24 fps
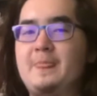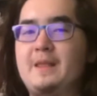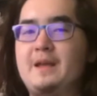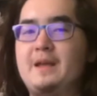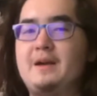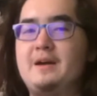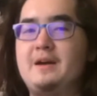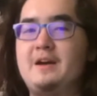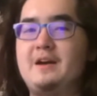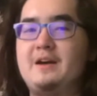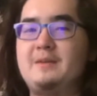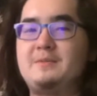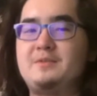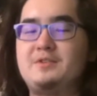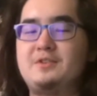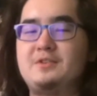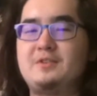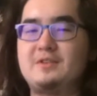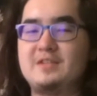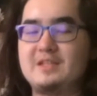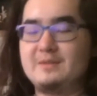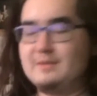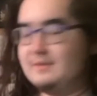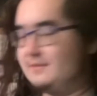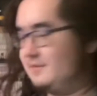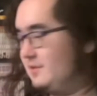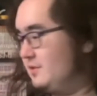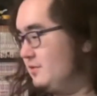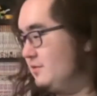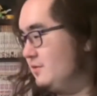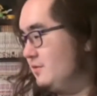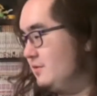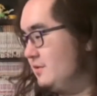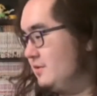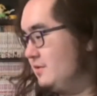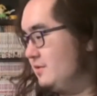I'm sure some of
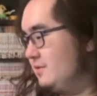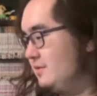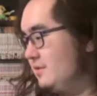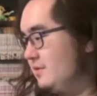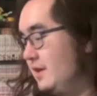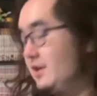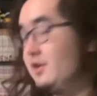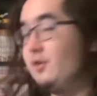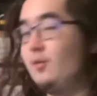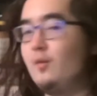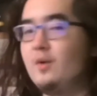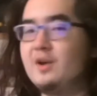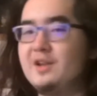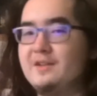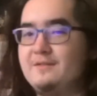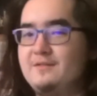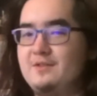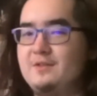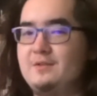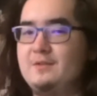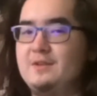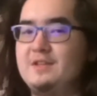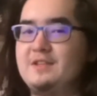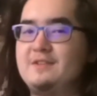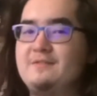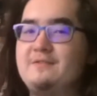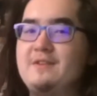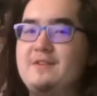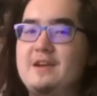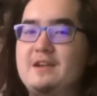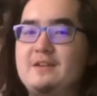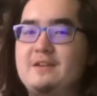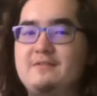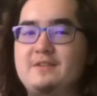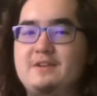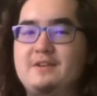you, I know one of you is a
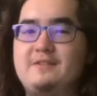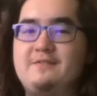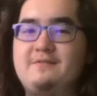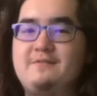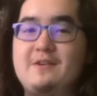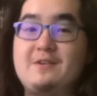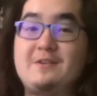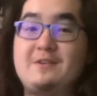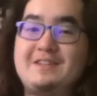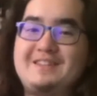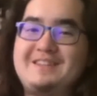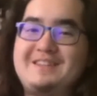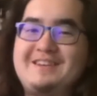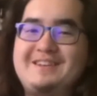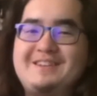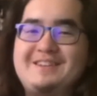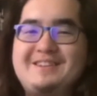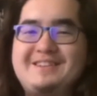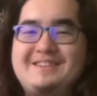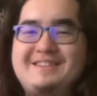fan of Fairy Tail.